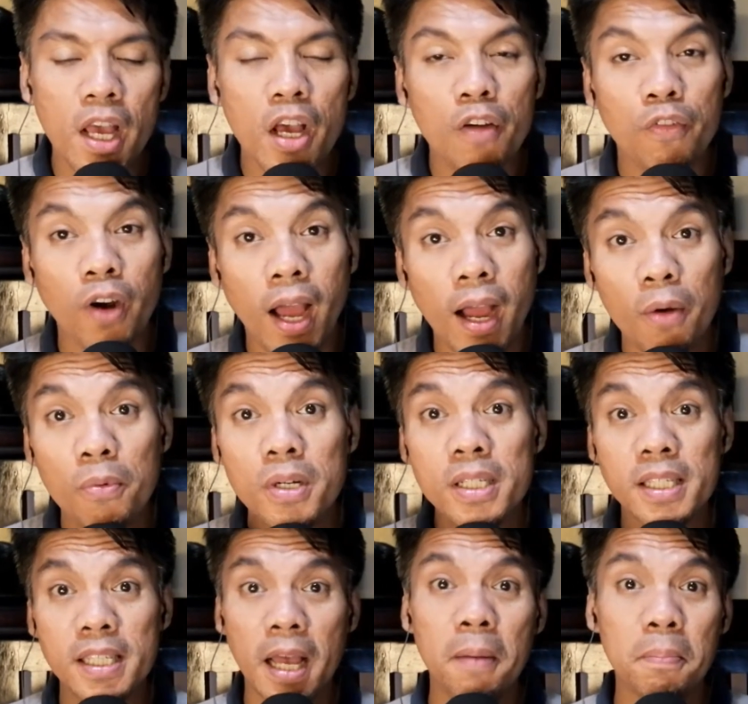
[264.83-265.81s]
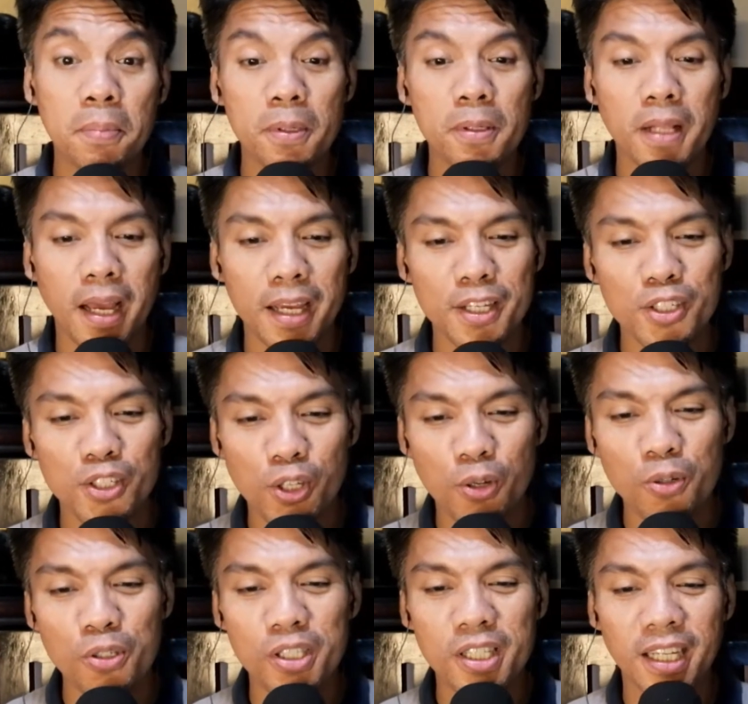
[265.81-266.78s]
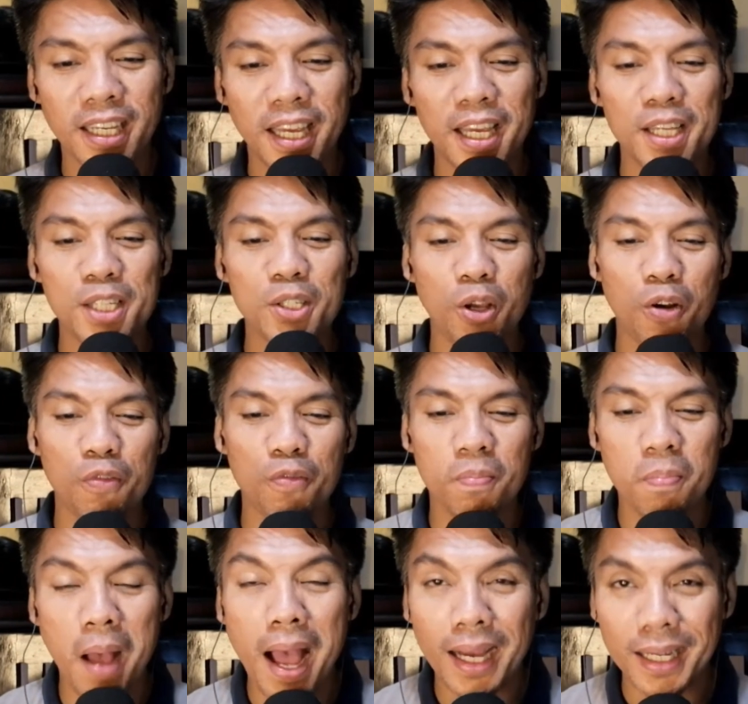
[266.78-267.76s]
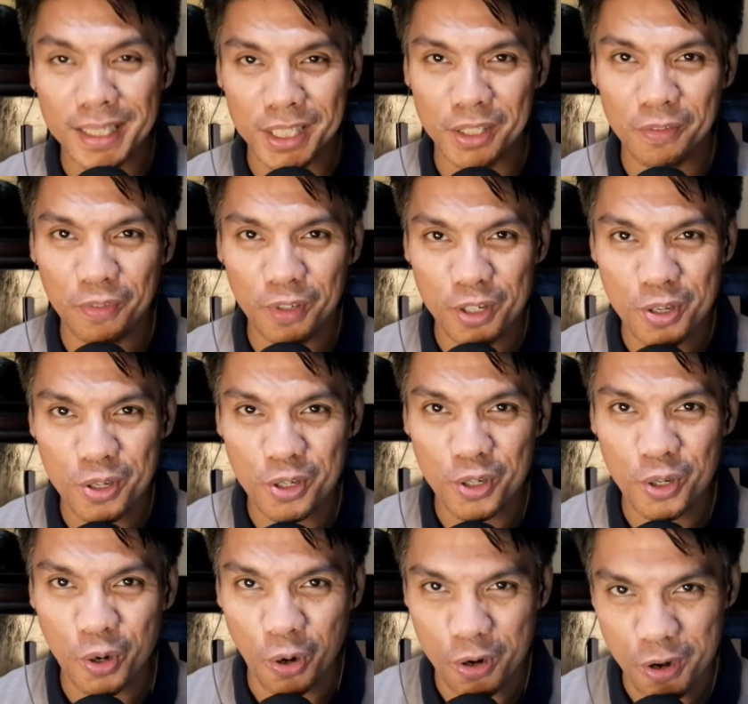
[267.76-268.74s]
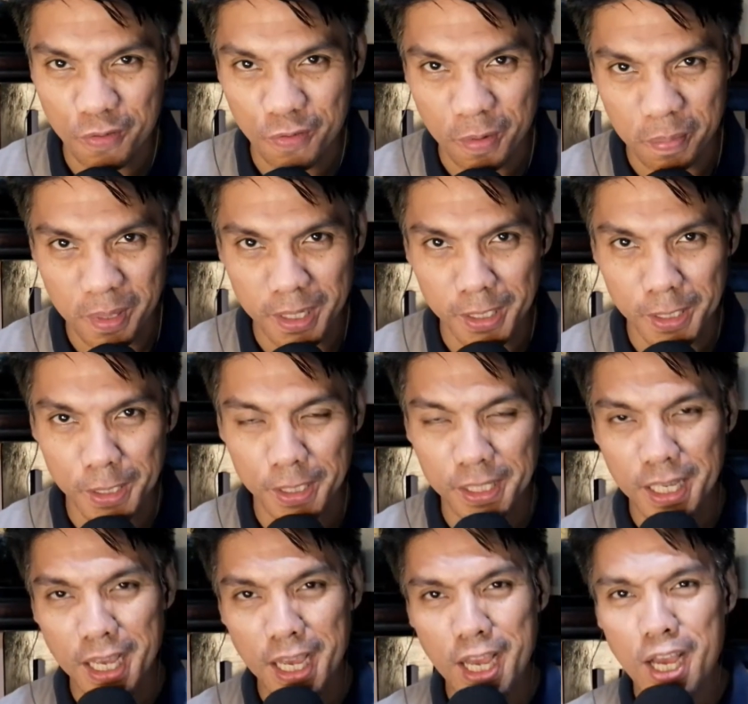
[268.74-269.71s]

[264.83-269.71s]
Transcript: For our sample, I chose the case of Baksh versus Court of Appeals.